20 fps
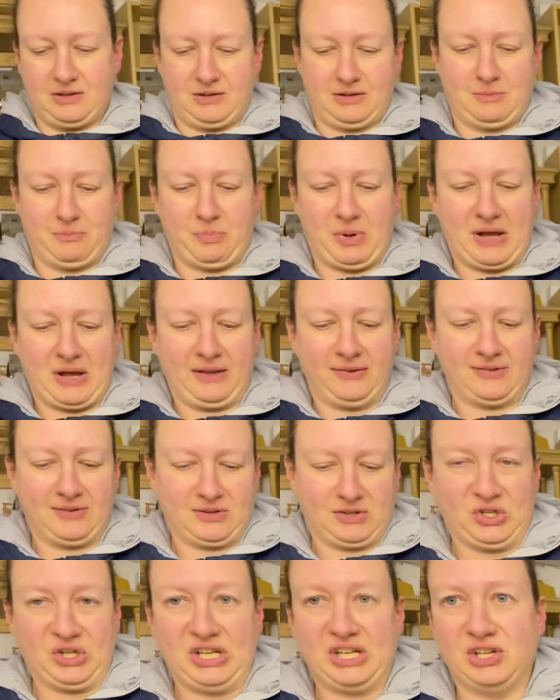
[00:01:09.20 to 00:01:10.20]

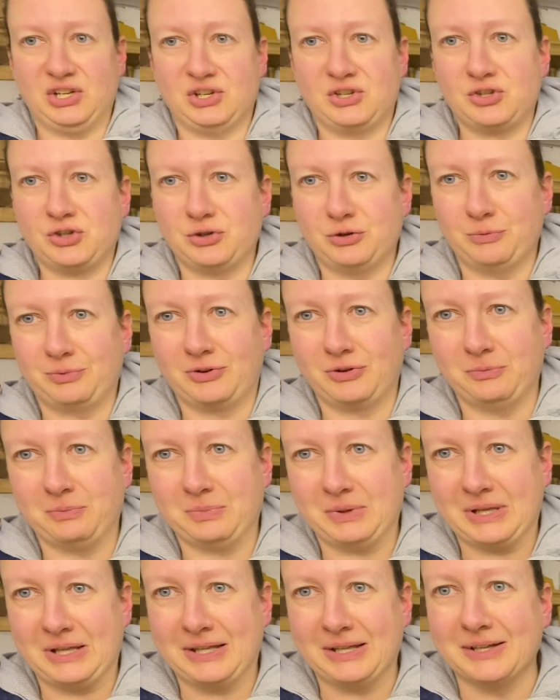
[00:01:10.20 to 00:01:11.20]
bicycle inner tube to
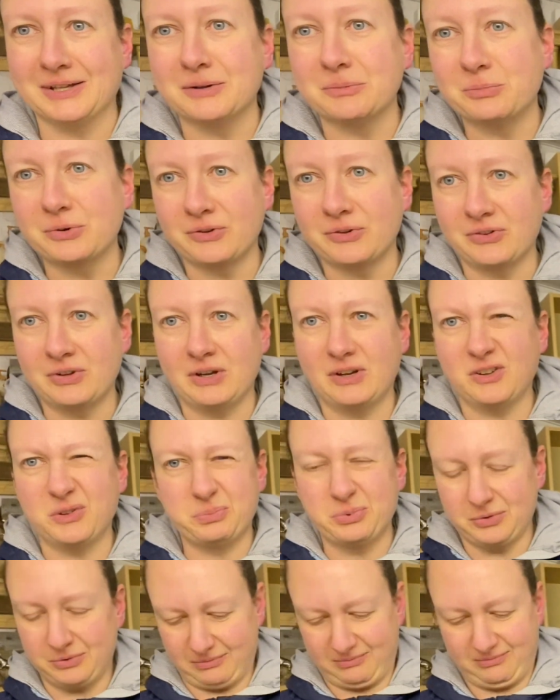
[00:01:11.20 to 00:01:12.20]
be precise,
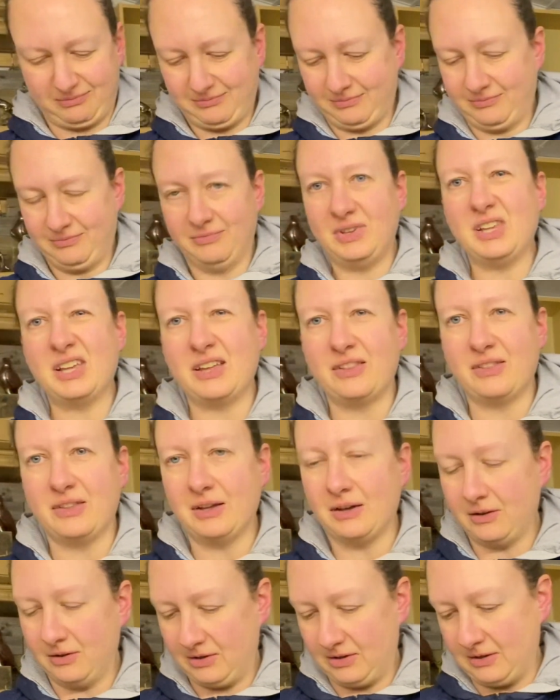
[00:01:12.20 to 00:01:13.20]
but you get the
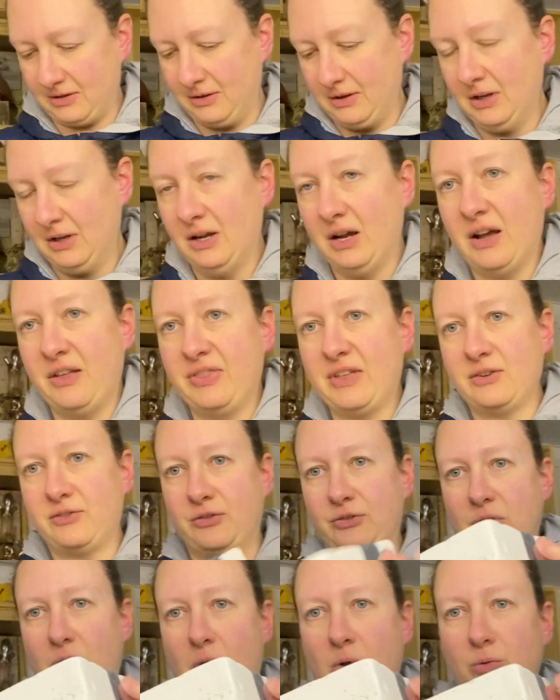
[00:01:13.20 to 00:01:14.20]
idea. And that
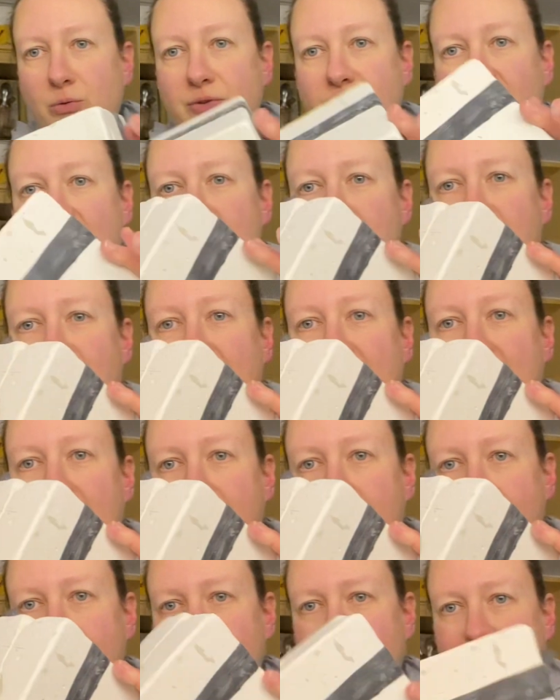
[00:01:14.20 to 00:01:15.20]
just holds it in
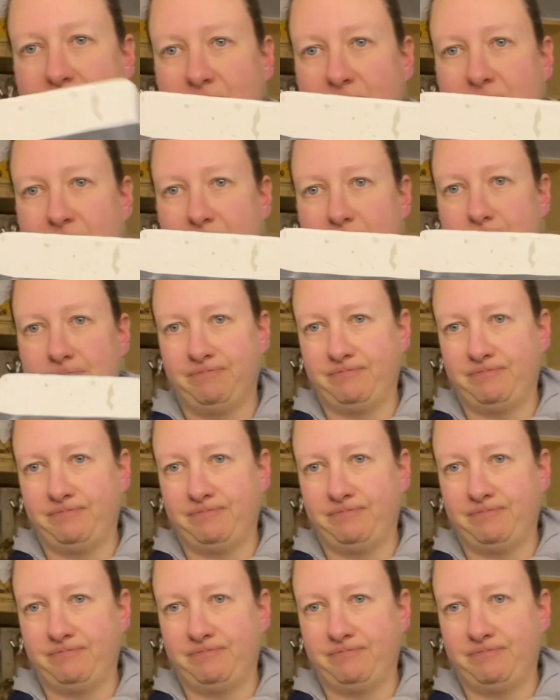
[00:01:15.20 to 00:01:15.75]
place like that.